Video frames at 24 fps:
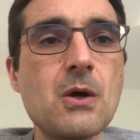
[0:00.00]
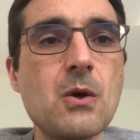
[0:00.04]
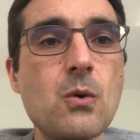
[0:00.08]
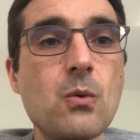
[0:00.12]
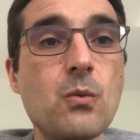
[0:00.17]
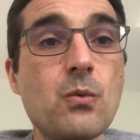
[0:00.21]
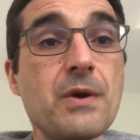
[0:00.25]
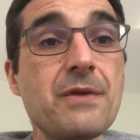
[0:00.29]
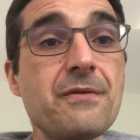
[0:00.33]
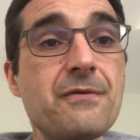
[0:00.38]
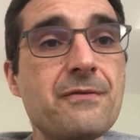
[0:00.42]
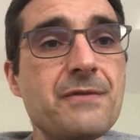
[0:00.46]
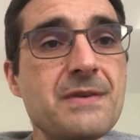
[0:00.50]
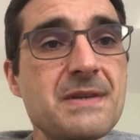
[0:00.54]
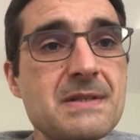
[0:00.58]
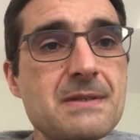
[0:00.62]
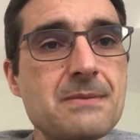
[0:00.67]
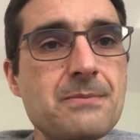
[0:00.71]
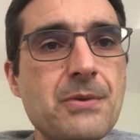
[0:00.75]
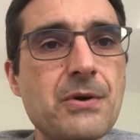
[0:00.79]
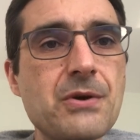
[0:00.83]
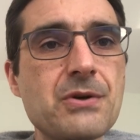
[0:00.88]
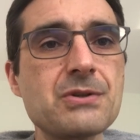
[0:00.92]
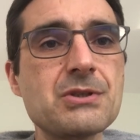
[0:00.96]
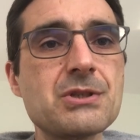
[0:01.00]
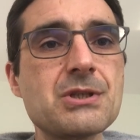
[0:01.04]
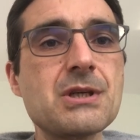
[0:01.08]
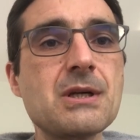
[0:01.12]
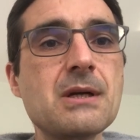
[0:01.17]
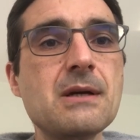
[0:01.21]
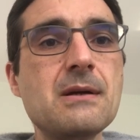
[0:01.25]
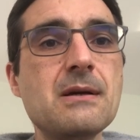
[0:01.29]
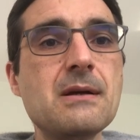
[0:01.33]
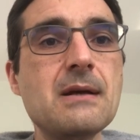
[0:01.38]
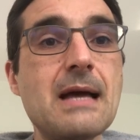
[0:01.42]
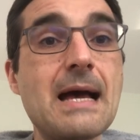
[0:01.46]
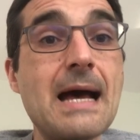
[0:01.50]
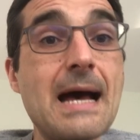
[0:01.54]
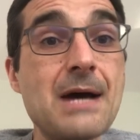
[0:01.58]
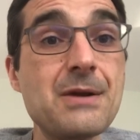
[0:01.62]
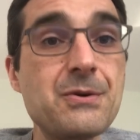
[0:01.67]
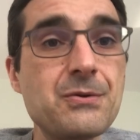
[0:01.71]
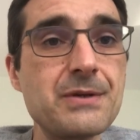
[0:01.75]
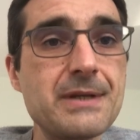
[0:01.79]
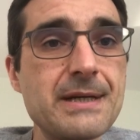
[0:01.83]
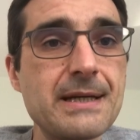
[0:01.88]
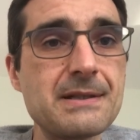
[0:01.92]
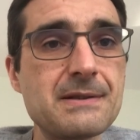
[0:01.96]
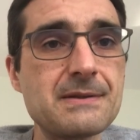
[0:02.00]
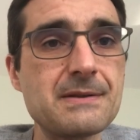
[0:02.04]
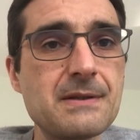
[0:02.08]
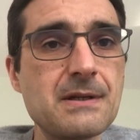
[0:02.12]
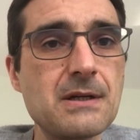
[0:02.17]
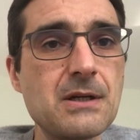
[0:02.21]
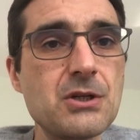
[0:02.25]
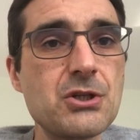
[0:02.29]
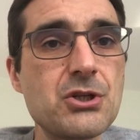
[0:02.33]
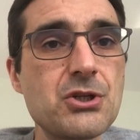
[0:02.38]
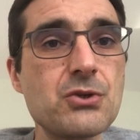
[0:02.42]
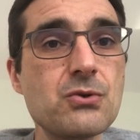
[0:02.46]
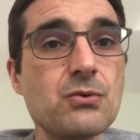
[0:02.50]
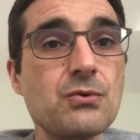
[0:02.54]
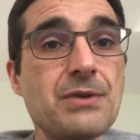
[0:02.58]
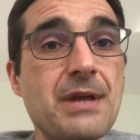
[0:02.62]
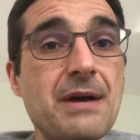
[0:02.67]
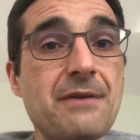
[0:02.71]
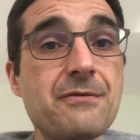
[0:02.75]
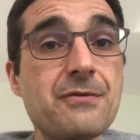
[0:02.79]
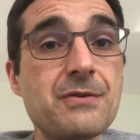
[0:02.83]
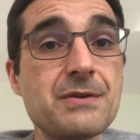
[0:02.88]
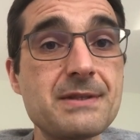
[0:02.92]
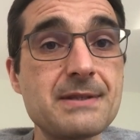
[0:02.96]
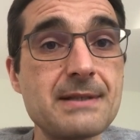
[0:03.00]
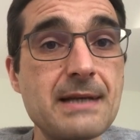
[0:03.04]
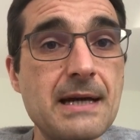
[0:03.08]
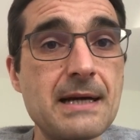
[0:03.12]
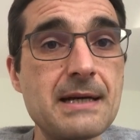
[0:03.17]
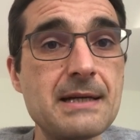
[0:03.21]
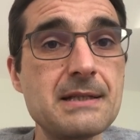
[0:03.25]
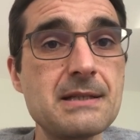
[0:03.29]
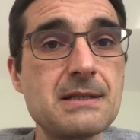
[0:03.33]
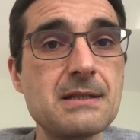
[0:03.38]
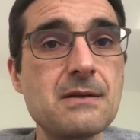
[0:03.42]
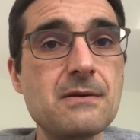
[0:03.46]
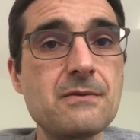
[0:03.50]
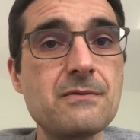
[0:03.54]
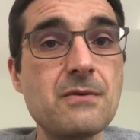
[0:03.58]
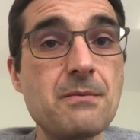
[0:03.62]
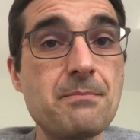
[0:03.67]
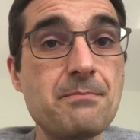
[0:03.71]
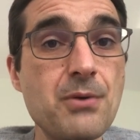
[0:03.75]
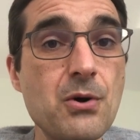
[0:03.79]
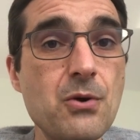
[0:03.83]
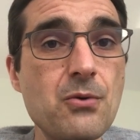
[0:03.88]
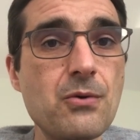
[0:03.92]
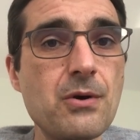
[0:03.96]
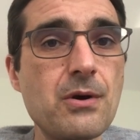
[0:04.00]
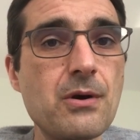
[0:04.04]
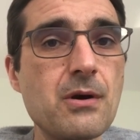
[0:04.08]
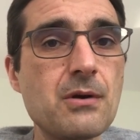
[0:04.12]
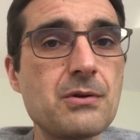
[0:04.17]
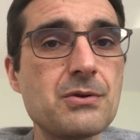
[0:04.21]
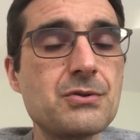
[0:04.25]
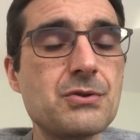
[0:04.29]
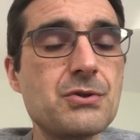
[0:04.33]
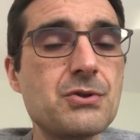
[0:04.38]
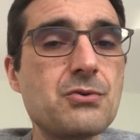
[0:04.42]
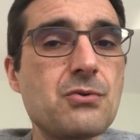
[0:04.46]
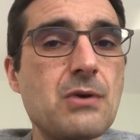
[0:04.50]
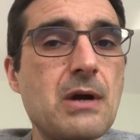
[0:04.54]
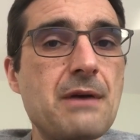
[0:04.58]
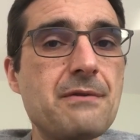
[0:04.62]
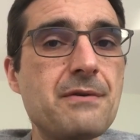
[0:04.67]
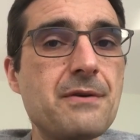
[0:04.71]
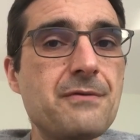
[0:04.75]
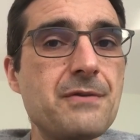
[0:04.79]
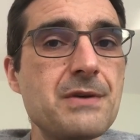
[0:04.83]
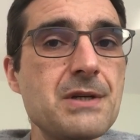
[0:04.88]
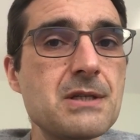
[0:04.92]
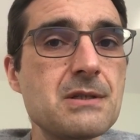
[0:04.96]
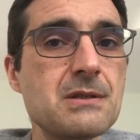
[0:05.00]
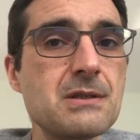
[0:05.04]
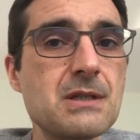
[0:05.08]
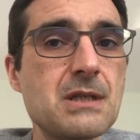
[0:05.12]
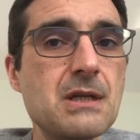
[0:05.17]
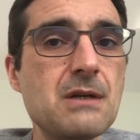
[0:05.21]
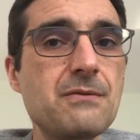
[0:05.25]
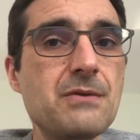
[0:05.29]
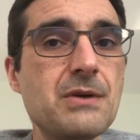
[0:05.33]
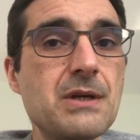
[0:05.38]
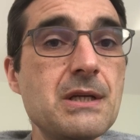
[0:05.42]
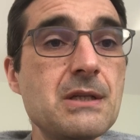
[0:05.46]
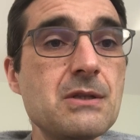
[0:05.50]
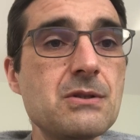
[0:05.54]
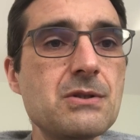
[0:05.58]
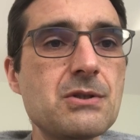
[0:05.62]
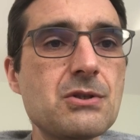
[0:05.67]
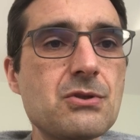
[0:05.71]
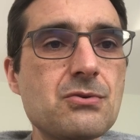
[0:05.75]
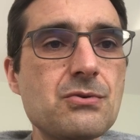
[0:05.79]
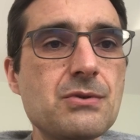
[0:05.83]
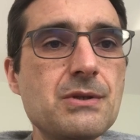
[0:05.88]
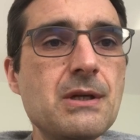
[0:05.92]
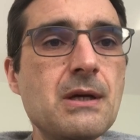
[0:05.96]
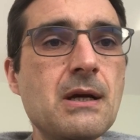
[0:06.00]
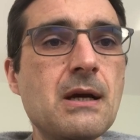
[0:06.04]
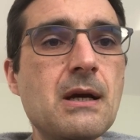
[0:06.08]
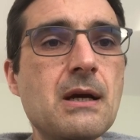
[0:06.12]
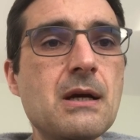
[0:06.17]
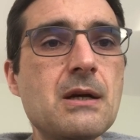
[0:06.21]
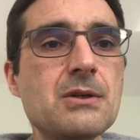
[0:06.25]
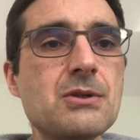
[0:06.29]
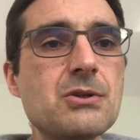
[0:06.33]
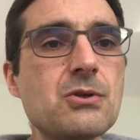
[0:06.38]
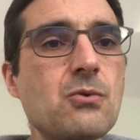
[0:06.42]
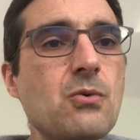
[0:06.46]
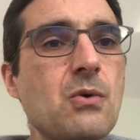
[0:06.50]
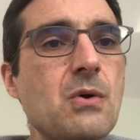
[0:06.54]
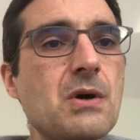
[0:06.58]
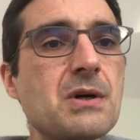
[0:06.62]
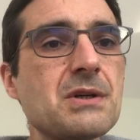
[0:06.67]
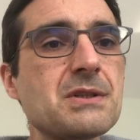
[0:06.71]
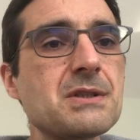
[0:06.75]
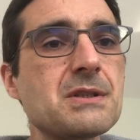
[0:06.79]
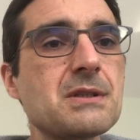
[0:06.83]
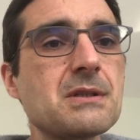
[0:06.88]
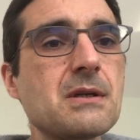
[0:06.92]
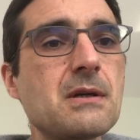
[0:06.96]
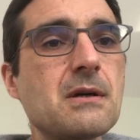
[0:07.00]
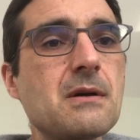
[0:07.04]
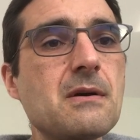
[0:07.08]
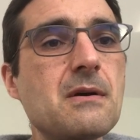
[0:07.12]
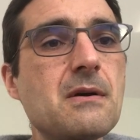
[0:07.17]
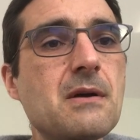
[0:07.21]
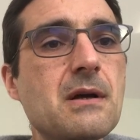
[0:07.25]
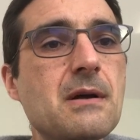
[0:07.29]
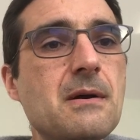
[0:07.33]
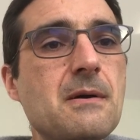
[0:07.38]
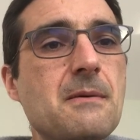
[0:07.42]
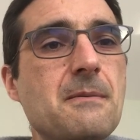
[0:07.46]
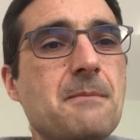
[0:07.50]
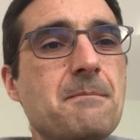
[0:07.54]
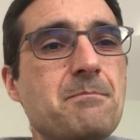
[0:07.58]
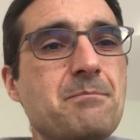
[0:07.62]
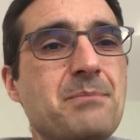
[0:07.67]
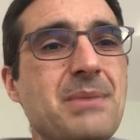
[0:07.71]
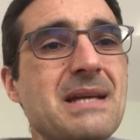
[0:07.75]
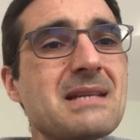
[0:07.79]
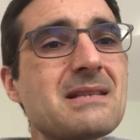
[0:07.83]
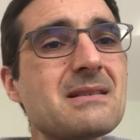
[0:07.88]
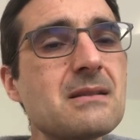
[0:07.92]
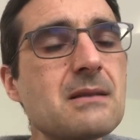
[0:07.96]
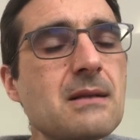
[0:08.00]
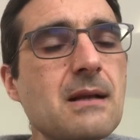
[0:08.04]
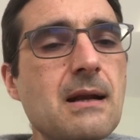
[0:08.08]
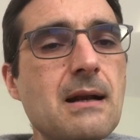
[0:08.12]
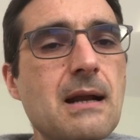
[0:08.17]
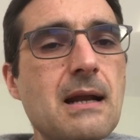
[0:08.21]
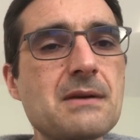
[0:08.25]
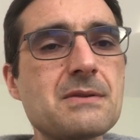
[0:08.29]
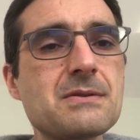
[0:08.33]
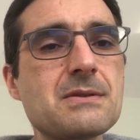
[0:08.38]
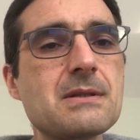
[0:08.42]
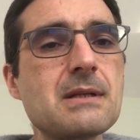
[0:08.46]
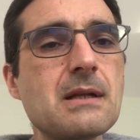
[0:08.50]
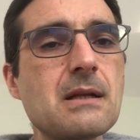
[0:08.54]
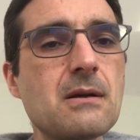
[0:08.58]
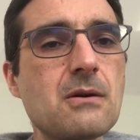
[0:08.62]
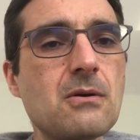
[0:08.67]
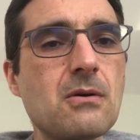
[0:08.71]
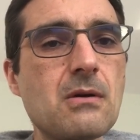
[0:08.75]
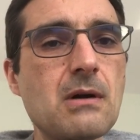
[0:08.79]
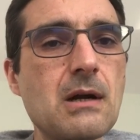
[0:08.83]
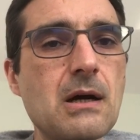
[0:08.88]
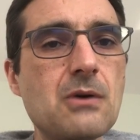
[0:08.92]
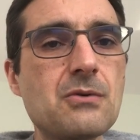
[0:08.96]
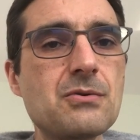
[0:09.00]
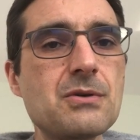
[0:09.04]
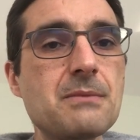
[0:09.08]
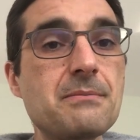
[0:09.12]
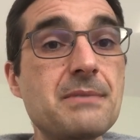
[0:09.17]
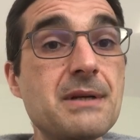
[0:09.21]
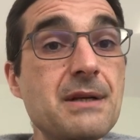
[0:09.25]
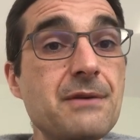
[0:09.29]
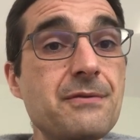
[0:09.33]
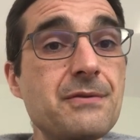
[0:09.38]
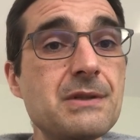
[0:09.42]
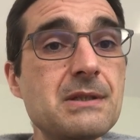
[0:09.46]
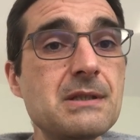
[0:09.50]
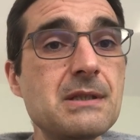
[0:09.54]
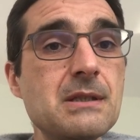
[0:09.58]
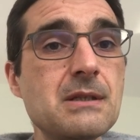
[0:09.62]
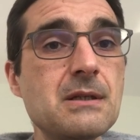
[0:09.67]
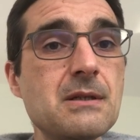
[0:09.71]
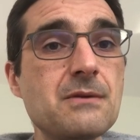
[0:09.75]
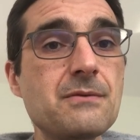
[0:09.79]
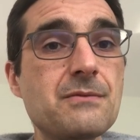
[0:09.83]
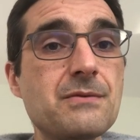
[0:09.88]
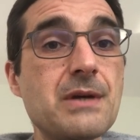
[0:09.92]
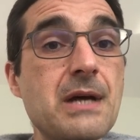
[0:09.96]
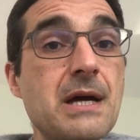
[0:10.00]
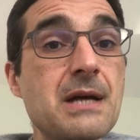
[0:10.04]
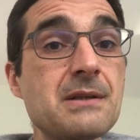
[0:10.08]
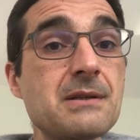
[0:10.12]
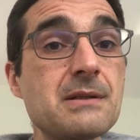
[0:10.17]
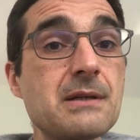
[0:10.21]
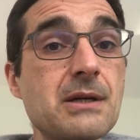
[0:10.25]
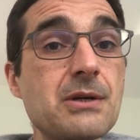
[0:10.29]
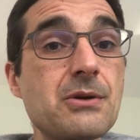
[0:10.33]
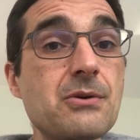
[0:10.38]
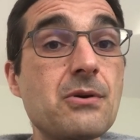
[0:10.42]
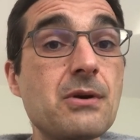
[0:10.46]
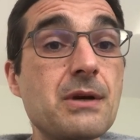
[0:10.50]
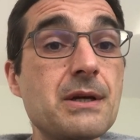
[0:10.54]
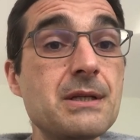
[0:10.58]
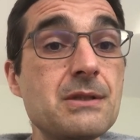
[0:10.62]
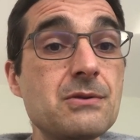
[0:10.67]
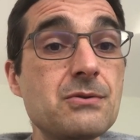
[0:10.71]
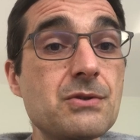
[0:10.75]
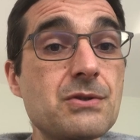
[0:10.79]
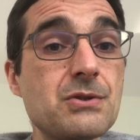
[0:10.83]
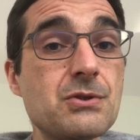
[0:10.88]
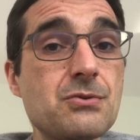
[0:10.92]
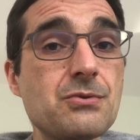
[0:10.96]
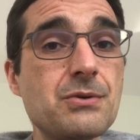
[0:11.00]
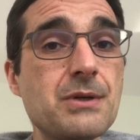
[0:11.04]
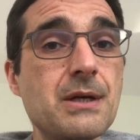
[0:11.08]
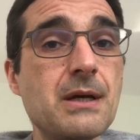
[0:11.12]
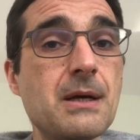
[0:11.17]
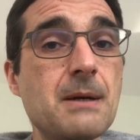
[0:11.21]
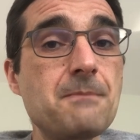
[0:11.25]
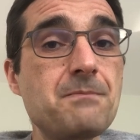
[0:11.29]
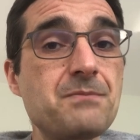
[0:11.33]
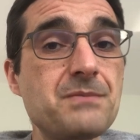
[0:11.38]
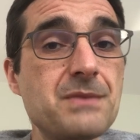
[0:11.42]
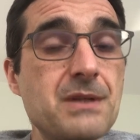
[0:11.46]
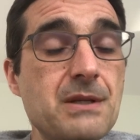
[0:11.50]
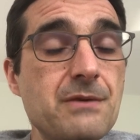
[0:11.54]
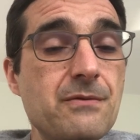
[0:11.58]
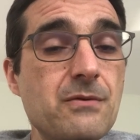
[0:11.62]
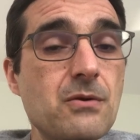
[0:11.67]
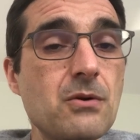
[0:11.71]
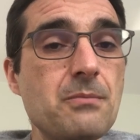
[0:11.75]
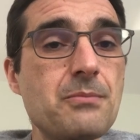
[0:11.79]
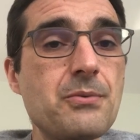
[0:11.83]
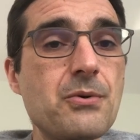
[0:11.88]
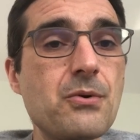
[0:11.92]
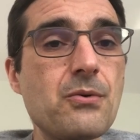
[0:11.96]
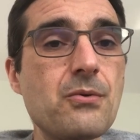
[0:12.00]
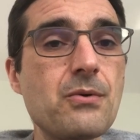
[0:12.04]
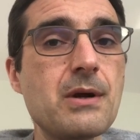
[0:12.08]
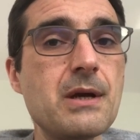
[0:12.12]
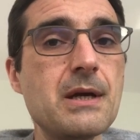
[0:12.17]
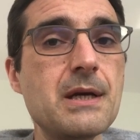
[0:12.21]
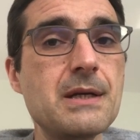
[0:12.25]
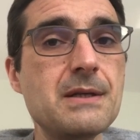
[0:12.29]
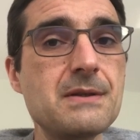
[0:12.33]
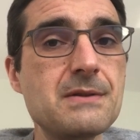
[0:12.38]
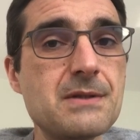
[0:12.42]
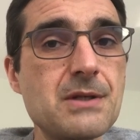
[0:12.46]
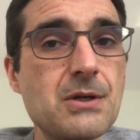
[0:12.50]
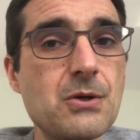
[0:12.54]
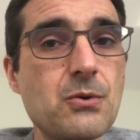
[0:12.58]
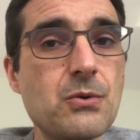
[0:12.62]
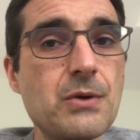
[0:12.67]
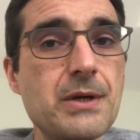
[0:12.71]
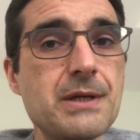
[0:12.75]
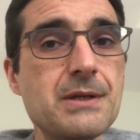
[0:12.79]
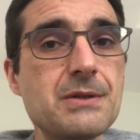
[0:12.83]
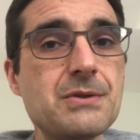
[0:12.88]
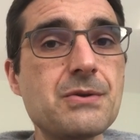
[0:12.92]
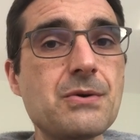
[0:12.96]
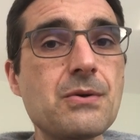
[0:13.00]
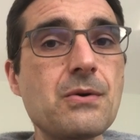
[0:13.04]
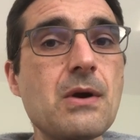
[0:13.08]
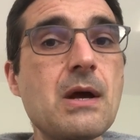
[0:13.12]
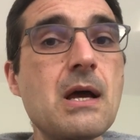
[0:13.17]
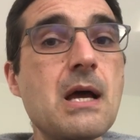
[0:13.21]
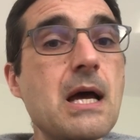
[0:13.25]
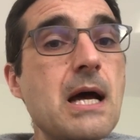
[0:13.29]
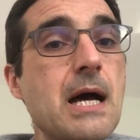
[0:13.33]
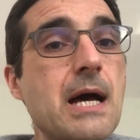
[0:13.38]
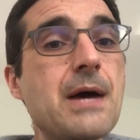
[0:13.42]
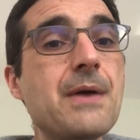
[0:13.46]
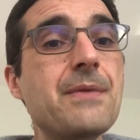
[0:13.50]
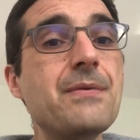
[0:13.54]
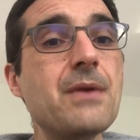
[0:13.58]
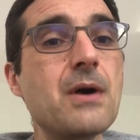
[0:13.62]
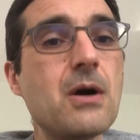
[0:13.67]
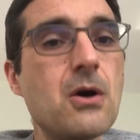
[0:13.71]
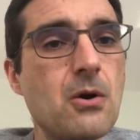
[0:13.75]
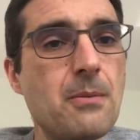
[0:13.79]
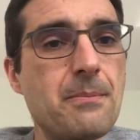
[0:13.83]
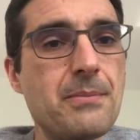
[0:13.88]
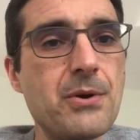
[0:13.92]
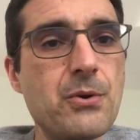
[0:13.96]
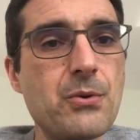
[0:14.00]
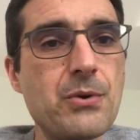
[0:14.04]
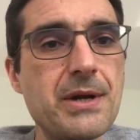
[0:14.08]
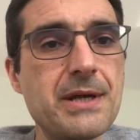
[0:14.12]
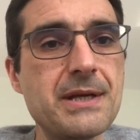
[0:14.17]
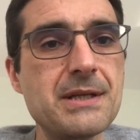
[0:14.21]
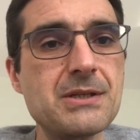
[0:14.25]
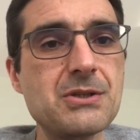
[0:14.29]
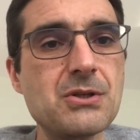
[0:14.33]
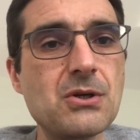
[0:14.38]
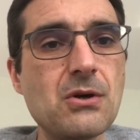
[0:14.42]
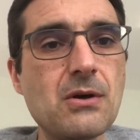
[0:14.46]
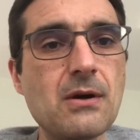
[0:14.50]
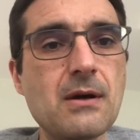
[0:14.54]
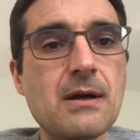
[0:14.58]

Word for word: With this merge, Anuket should have the size, the power to drive efficiency the industry towards best-in-class telco cloud, benefiting the entire industry, developer, integrator, and operator.